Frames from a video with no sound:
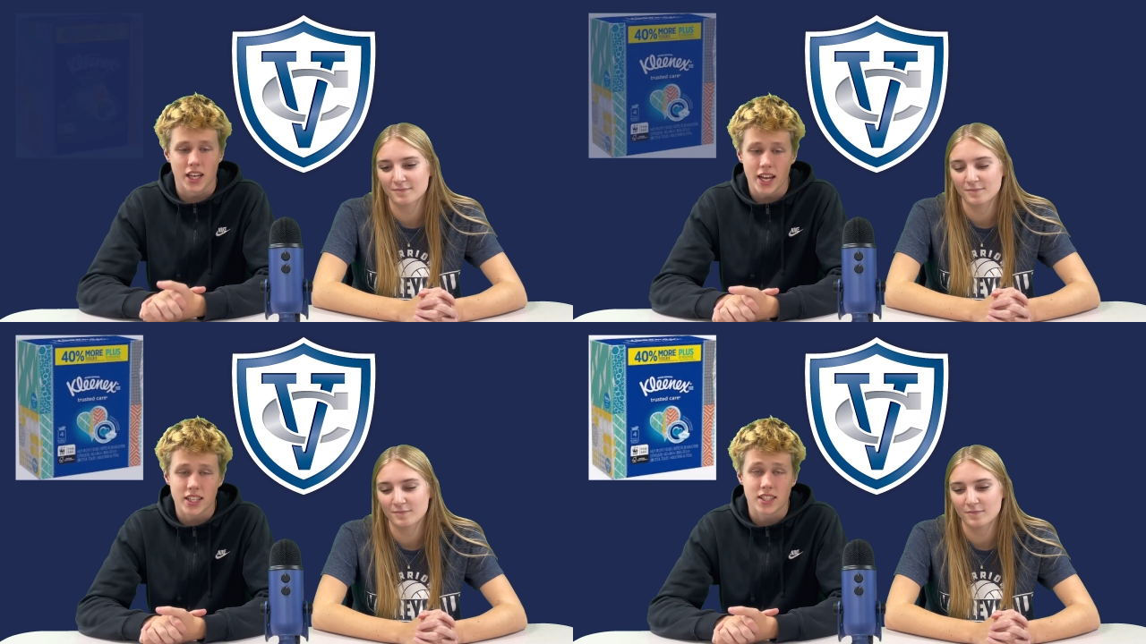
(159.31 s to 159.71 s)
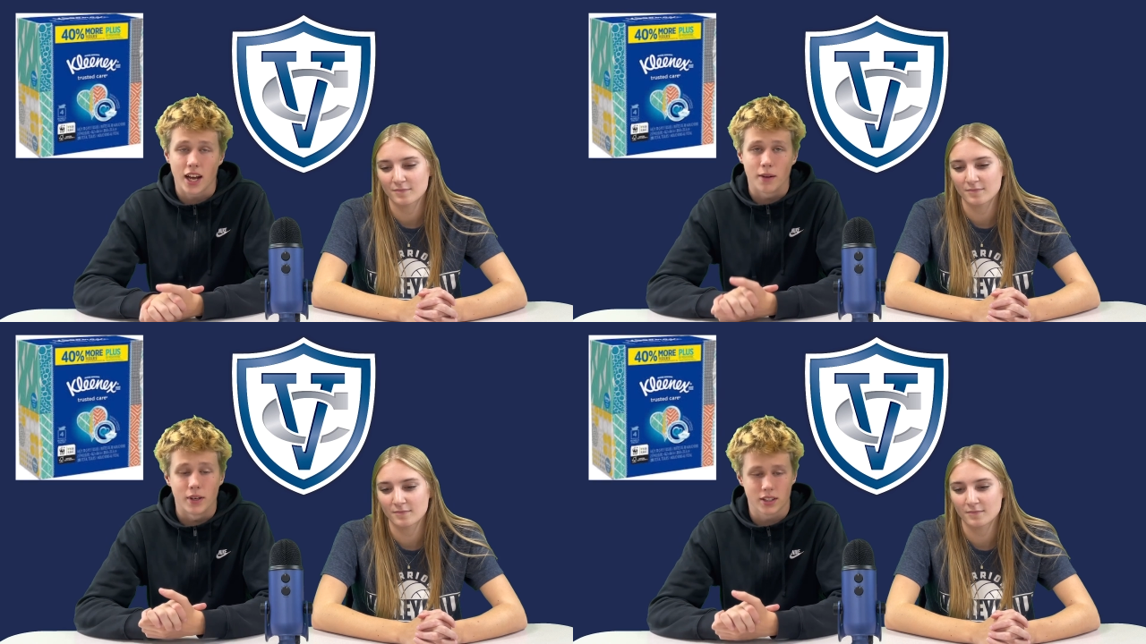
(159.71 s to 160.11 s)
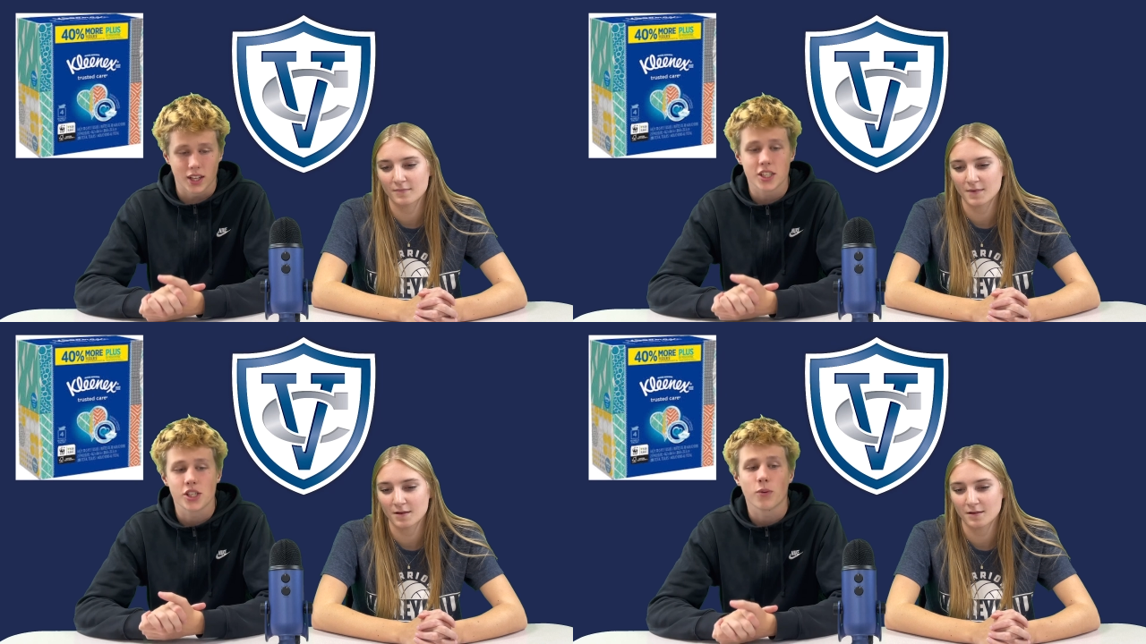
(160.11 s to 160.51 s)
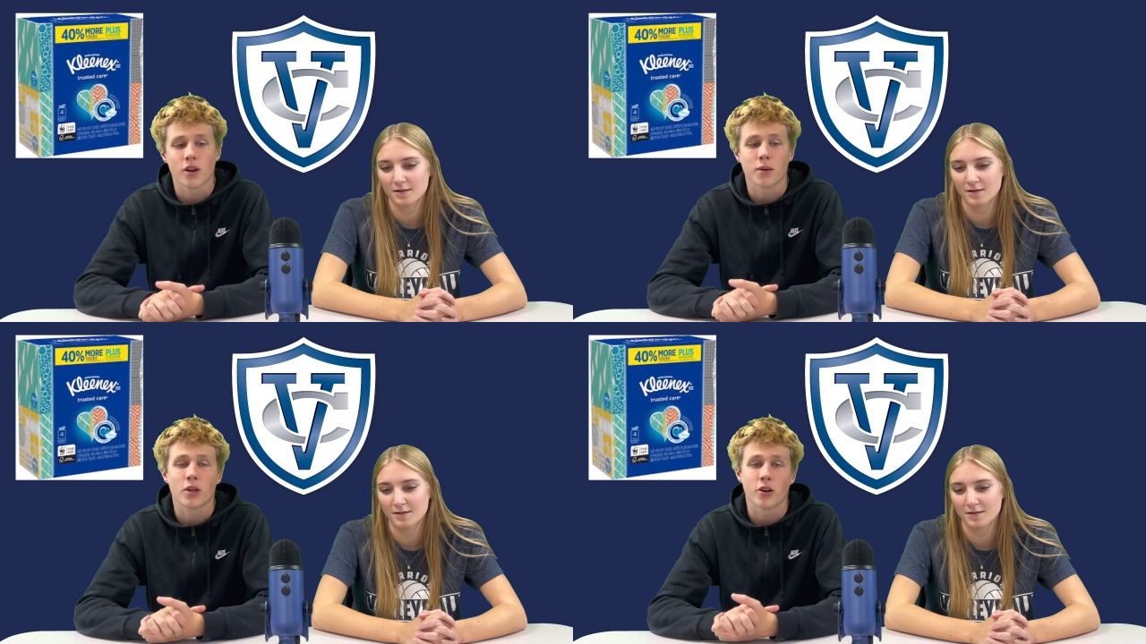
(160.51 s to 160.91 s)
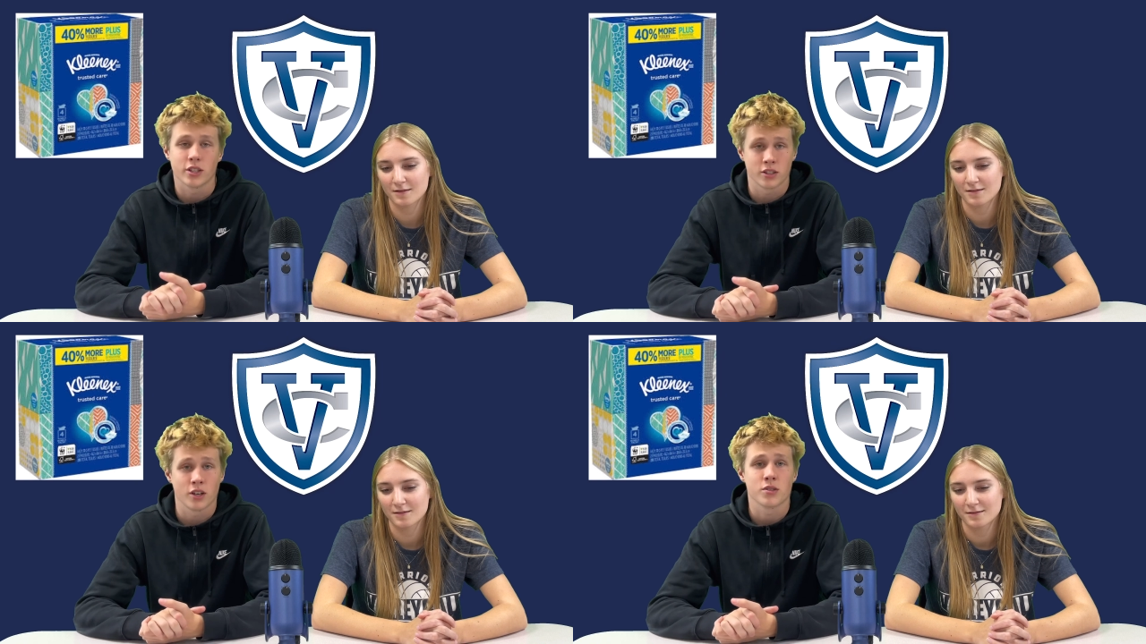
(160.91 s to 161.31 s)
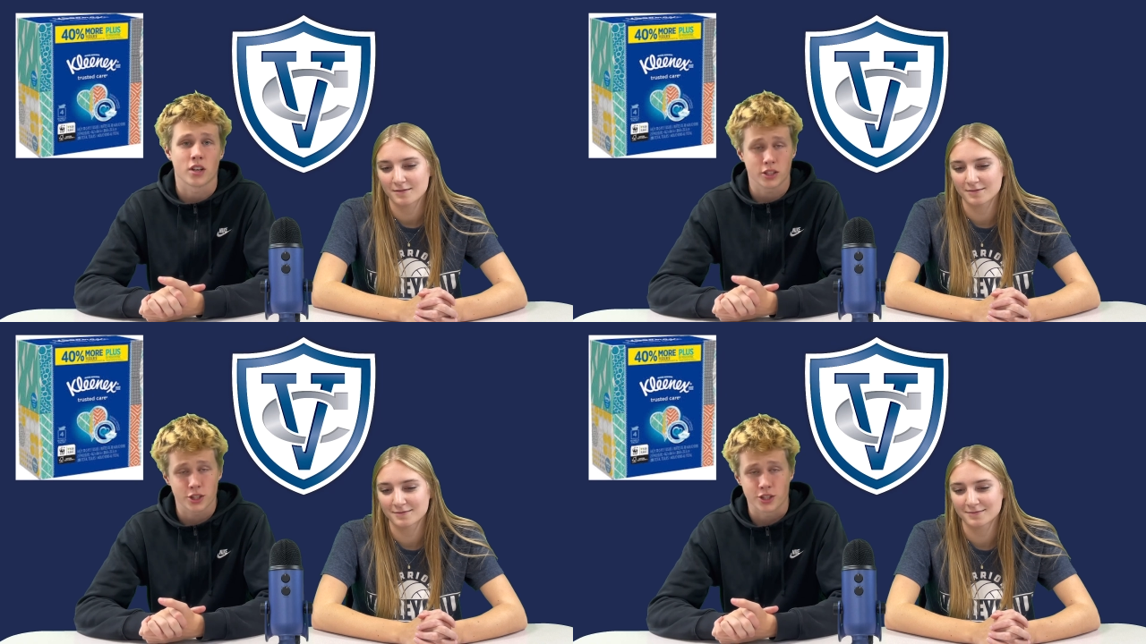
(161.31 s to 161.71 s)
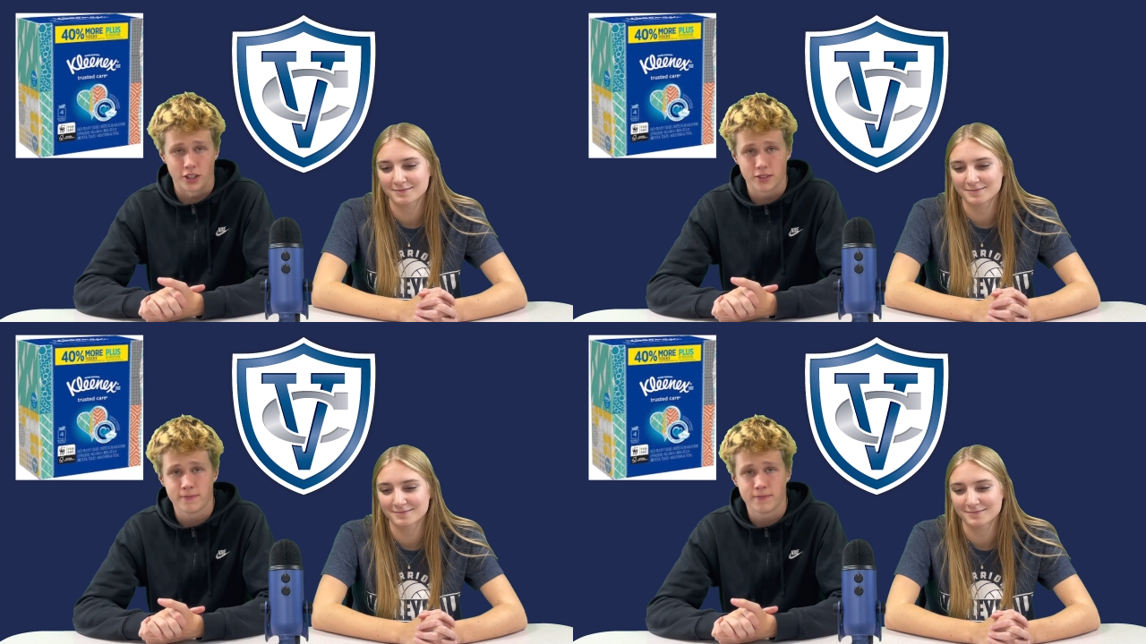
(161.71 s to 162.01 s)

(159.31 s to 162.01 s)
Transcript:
Speaker 1: ASAP unless you want to blow your nose on your shirt.